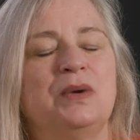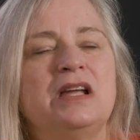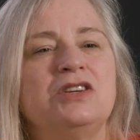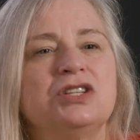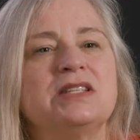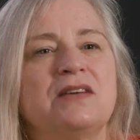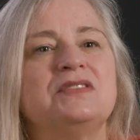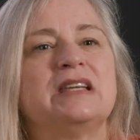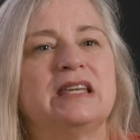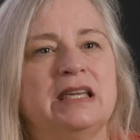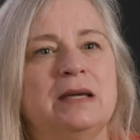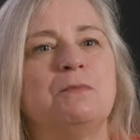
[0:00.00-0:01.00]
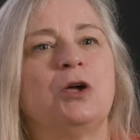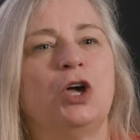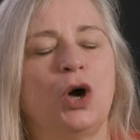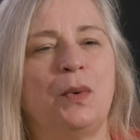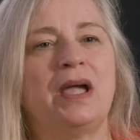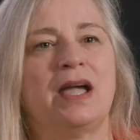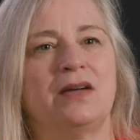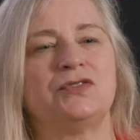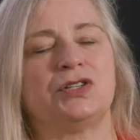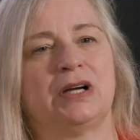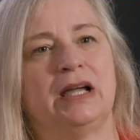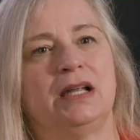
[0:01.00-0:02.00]
We just have to keep going
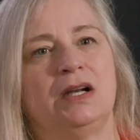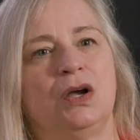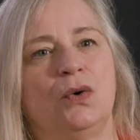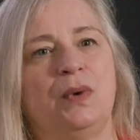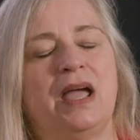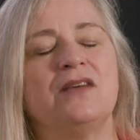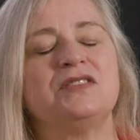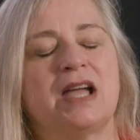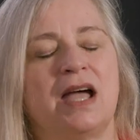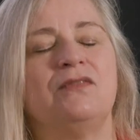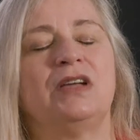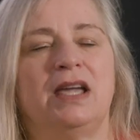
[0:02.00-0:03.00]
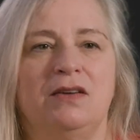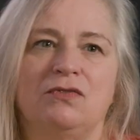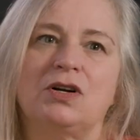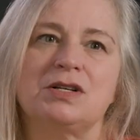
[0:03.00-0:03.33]
after it. We have to advocate for